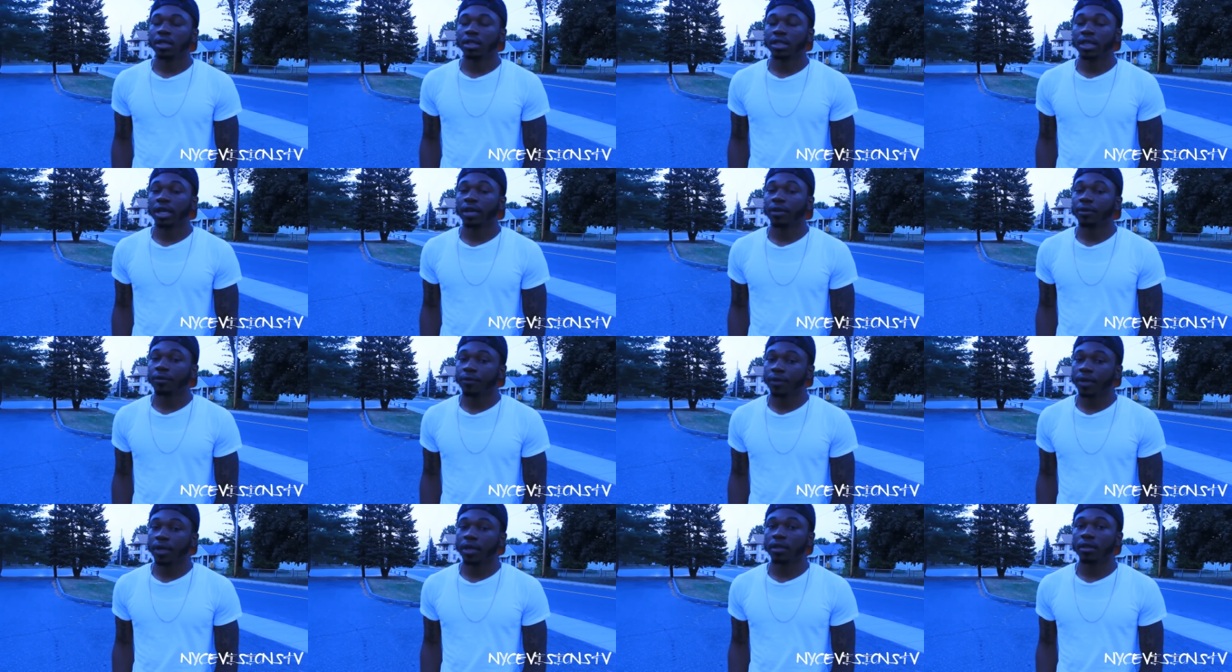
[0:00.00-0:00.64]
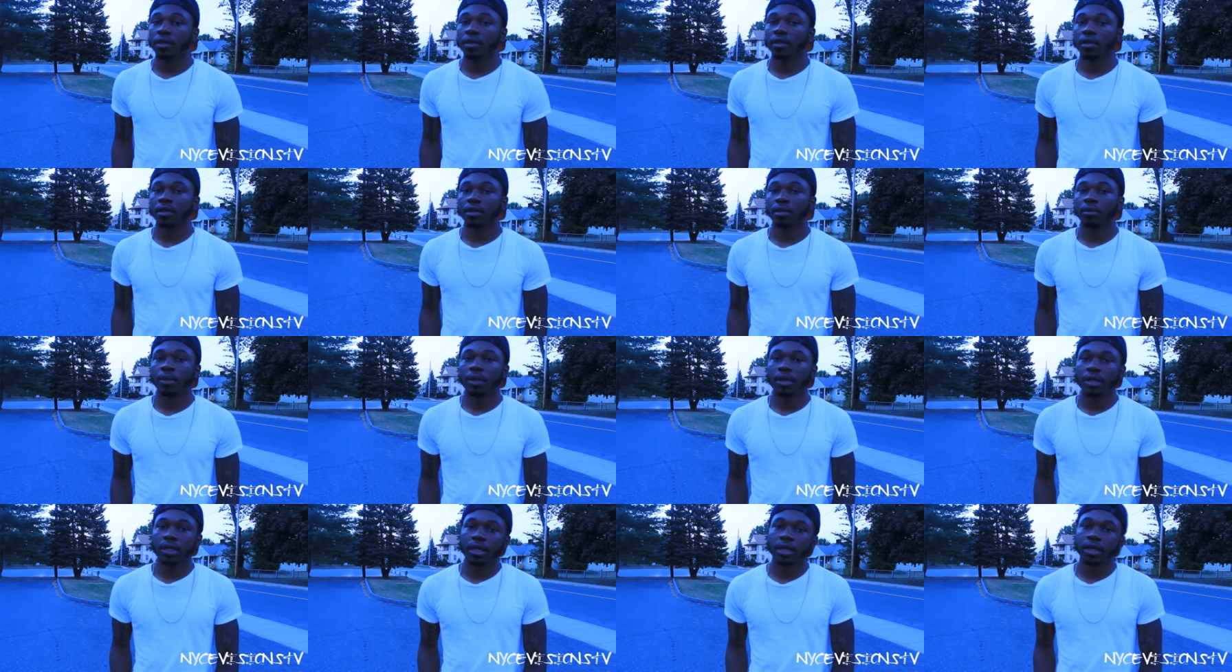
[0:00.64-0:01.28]
I just have faith
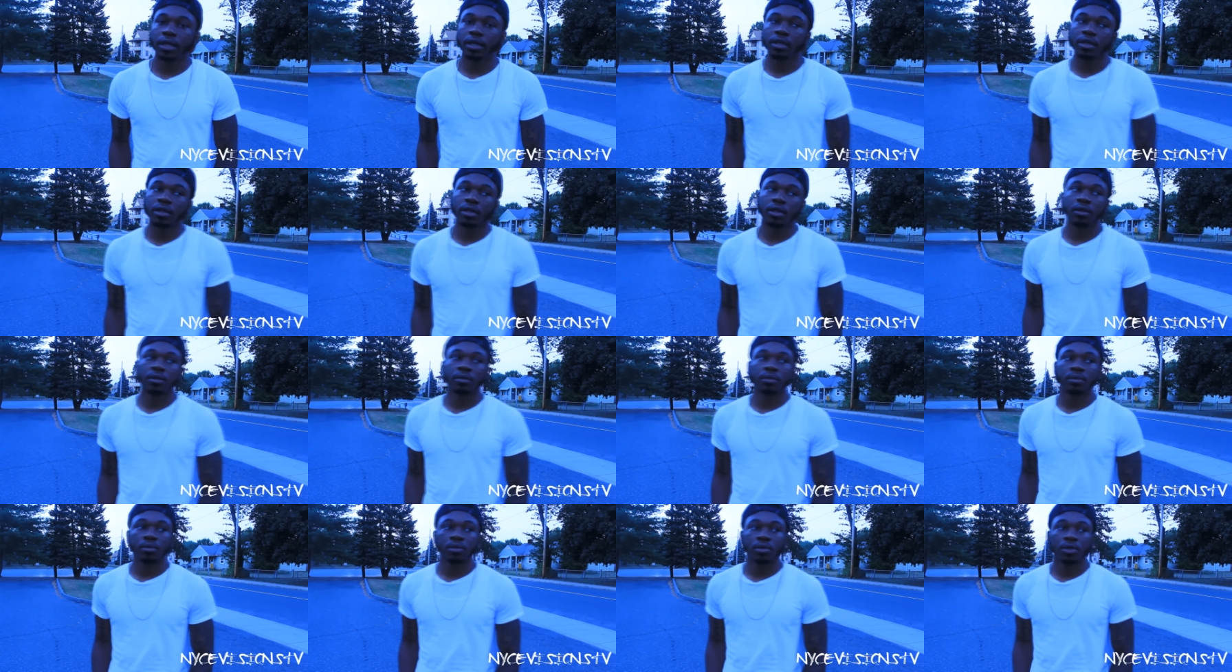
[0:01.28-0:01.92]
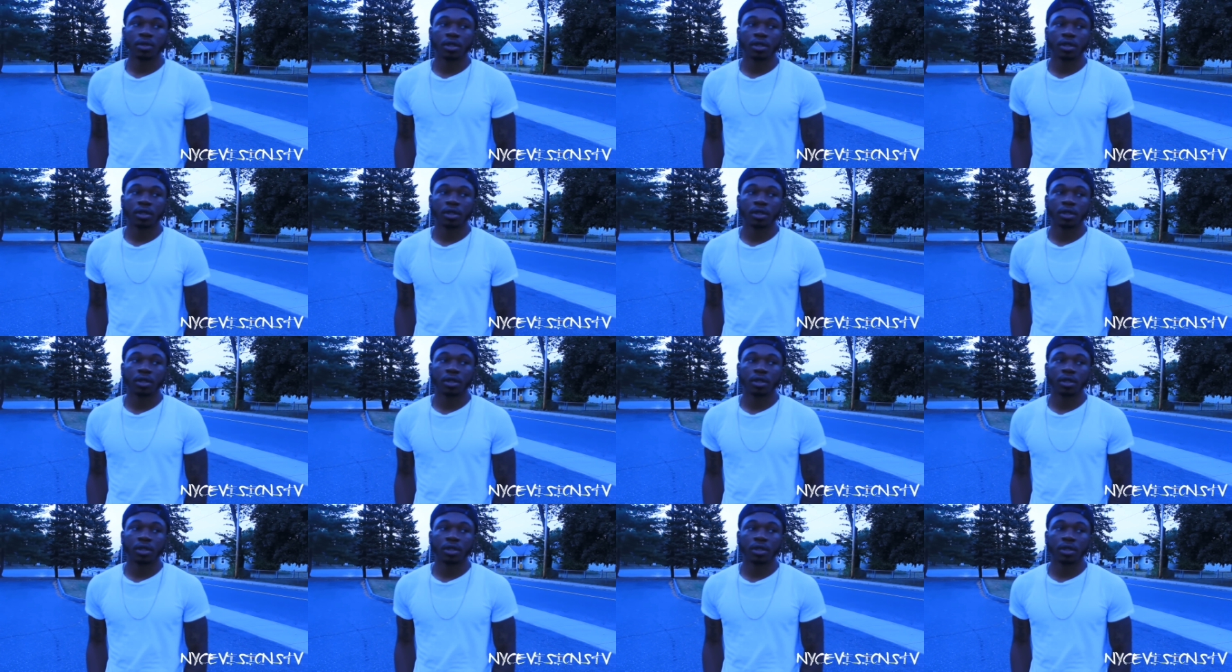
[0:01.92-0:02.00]
and my day, you know,